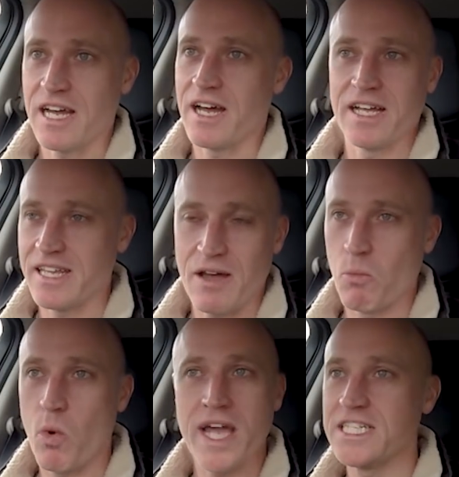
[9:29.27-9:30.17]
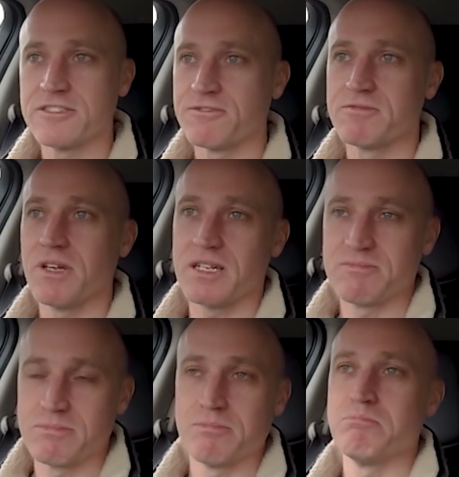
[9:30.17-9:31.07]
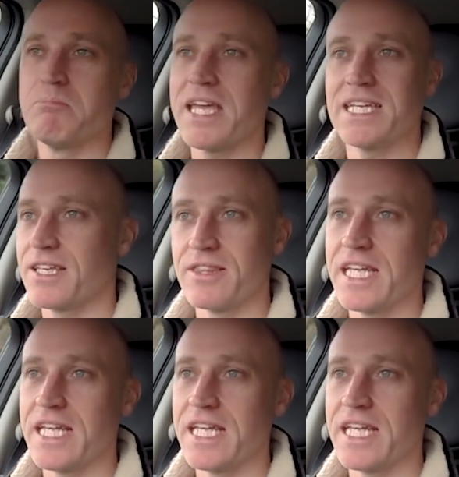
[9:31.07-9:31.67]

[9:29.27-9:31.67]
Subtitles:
and ways of making